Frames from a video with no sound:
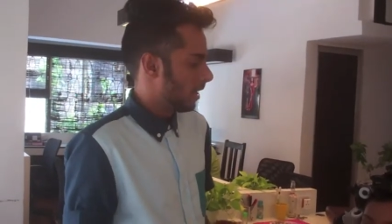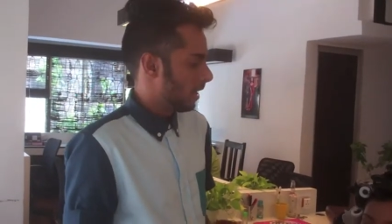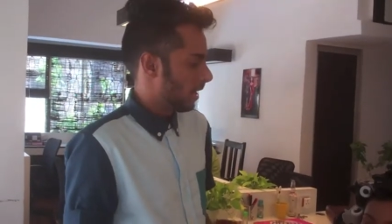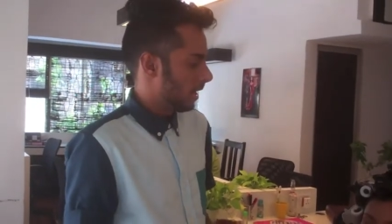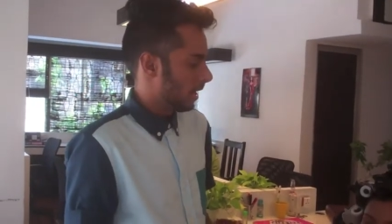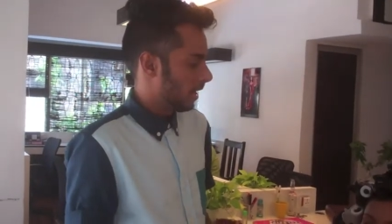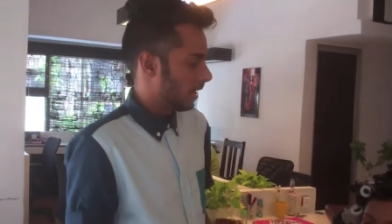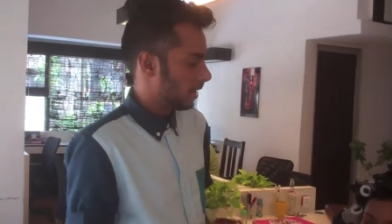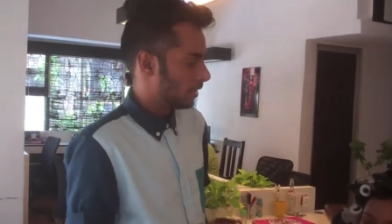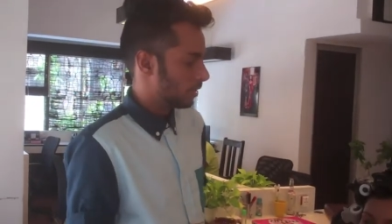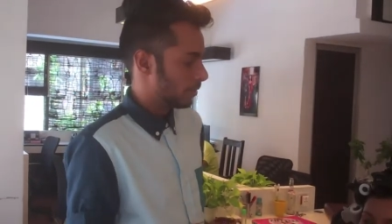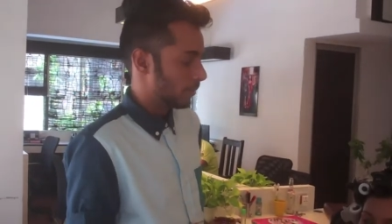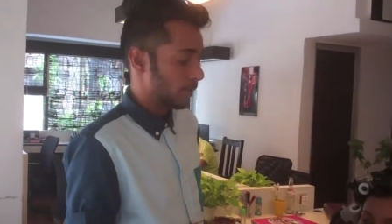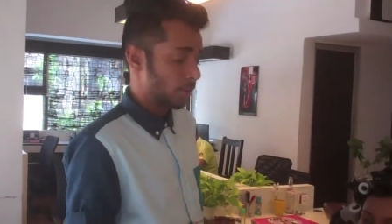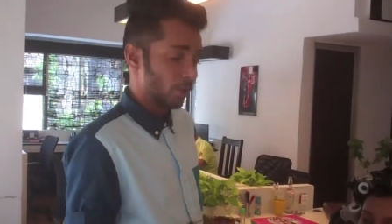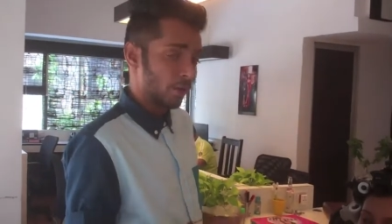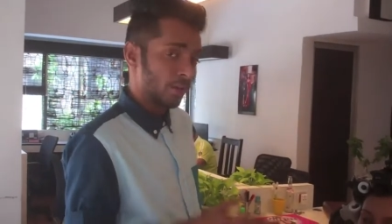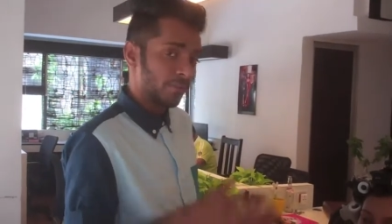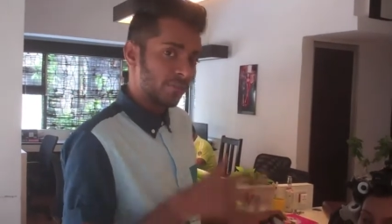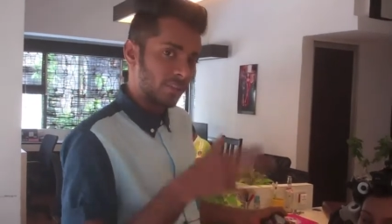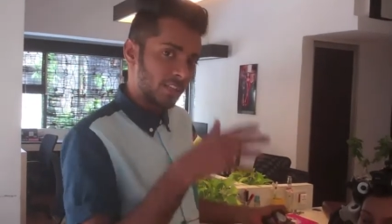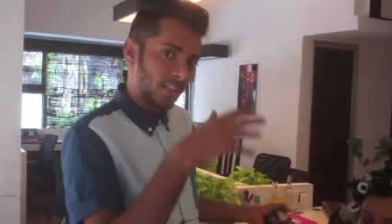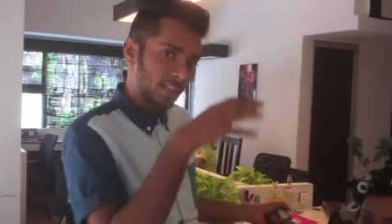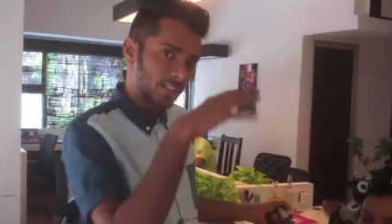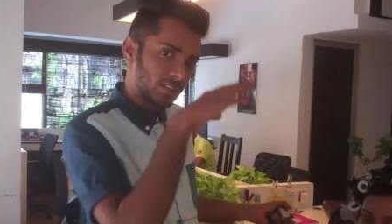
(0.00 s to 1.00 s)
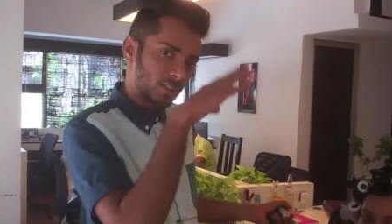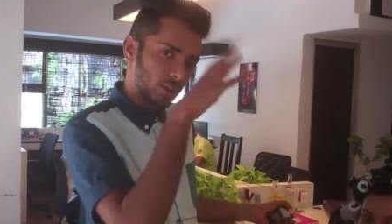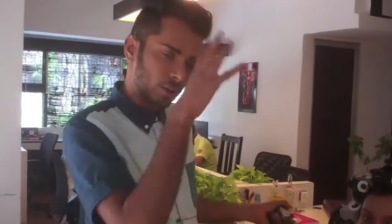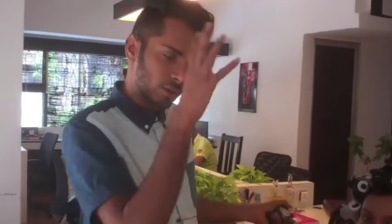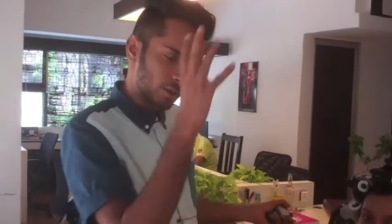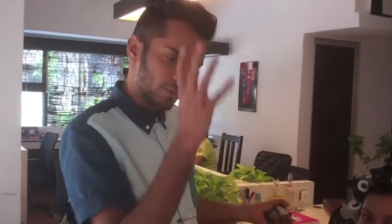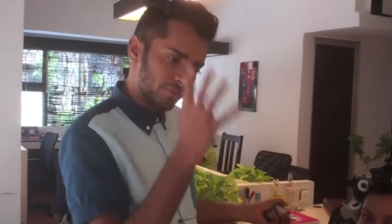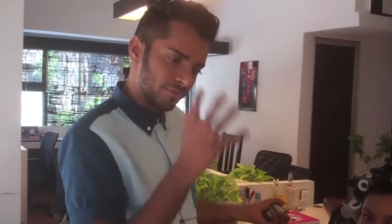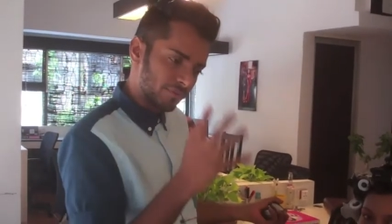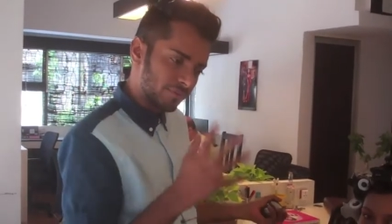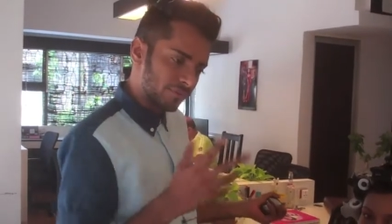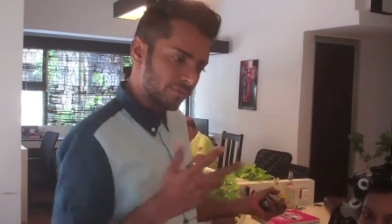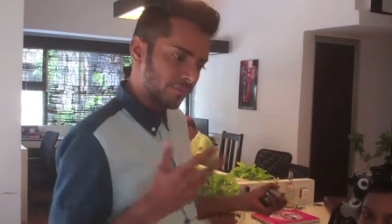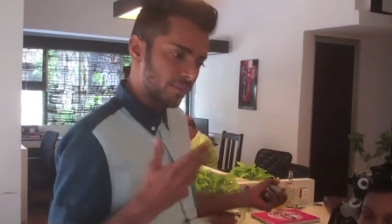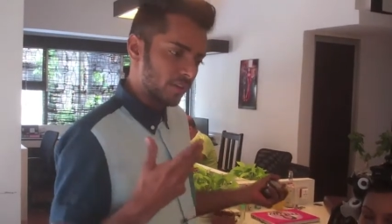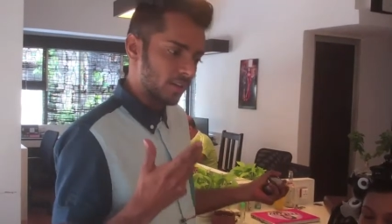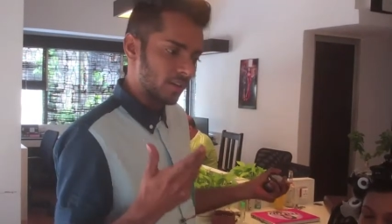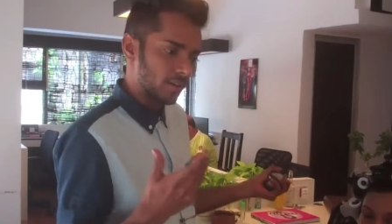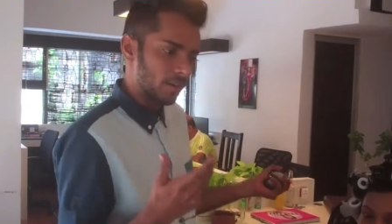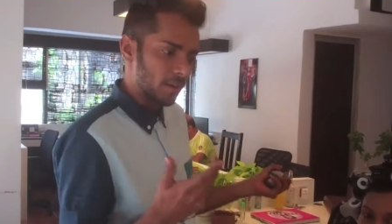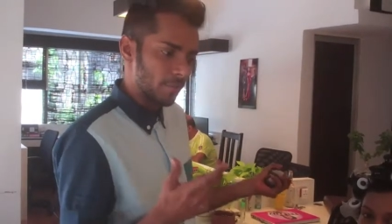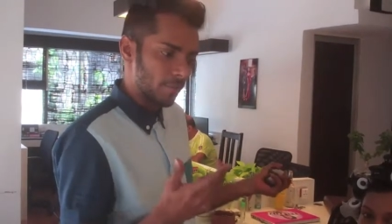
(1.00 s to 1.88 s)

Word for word: Uh, so we're going for that sort of a